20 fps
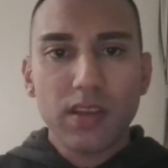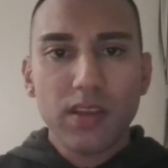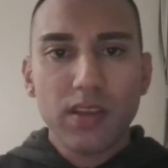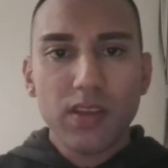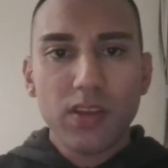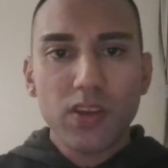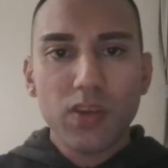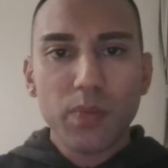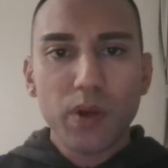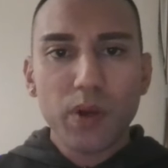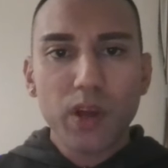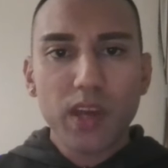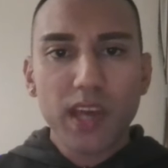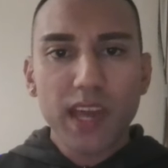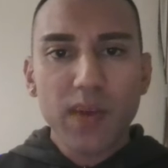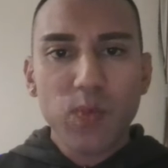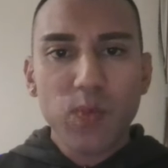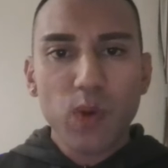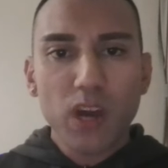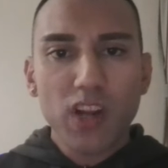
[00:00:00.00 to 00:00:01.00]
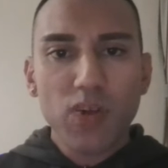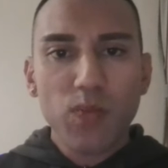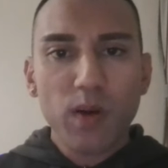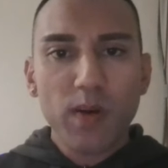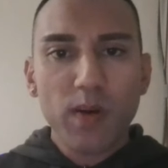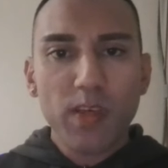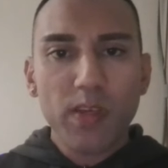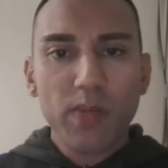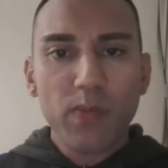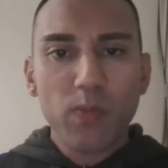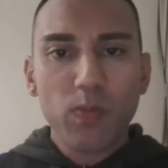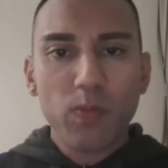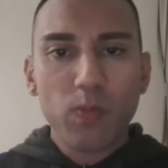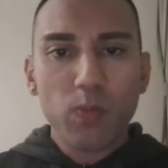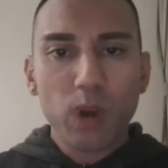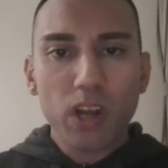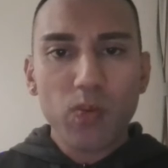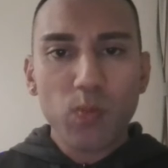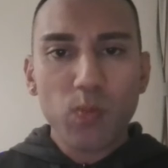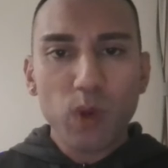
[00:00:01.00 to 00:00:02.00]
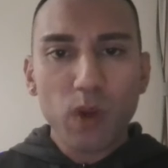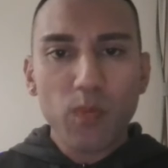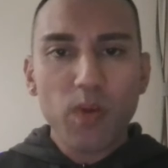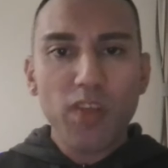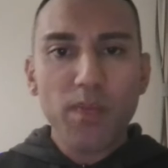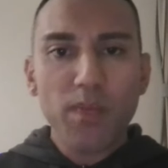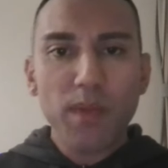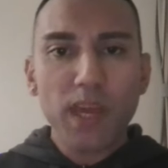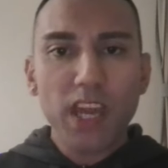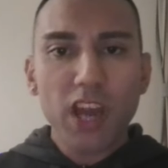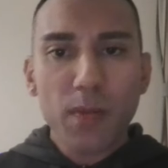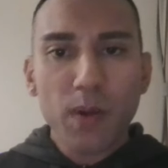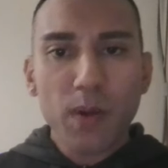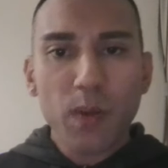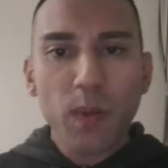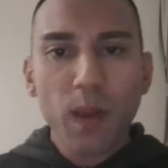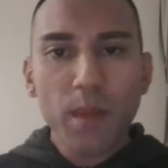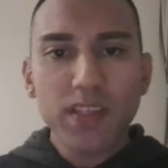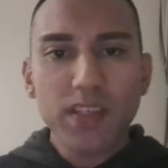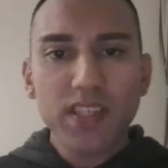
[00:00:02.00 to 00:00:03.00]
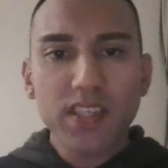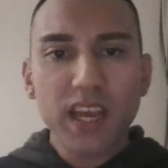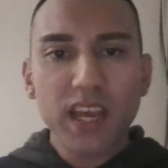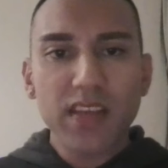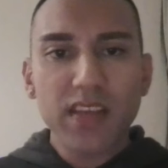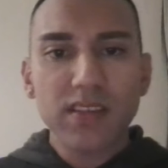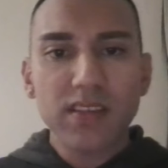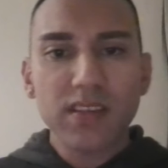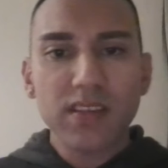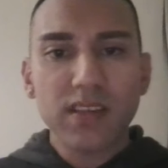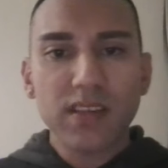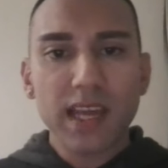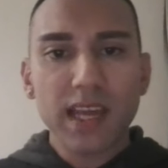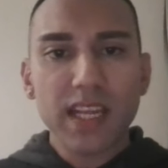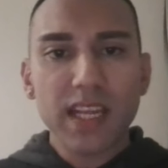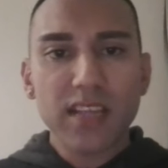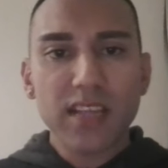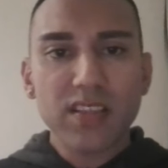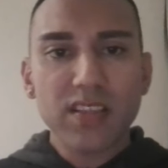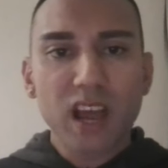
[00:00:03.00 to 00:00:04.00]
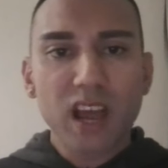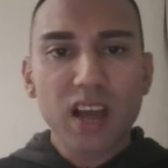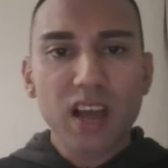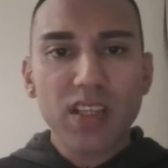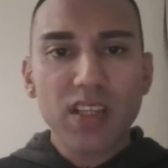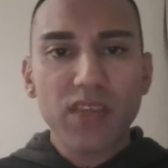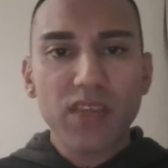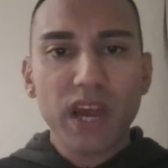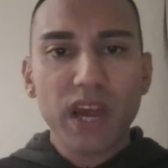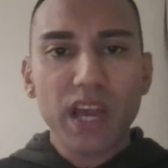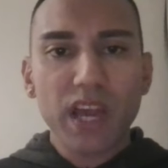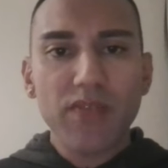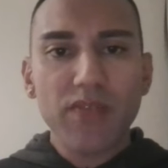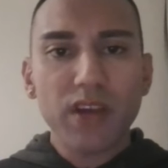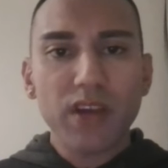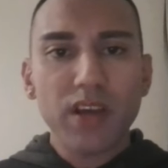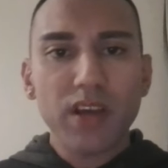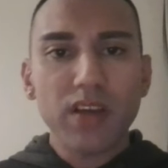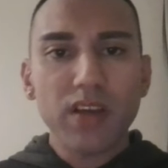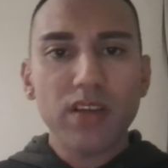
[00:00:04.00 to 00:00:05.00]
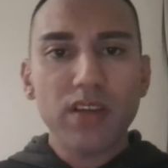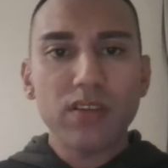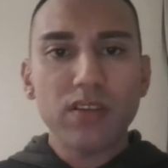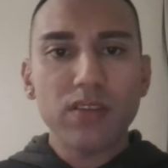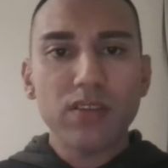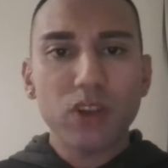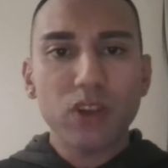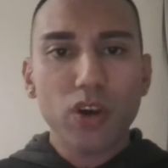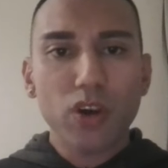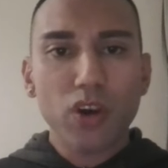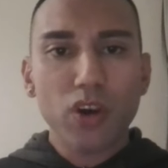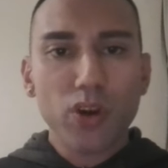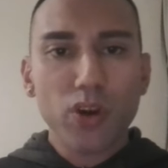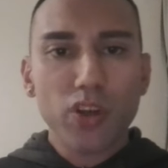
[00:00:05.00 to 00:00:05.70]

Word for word: You can book a one-on-one with one-on-one with me on my website. It is narcsurvivor.co.uk.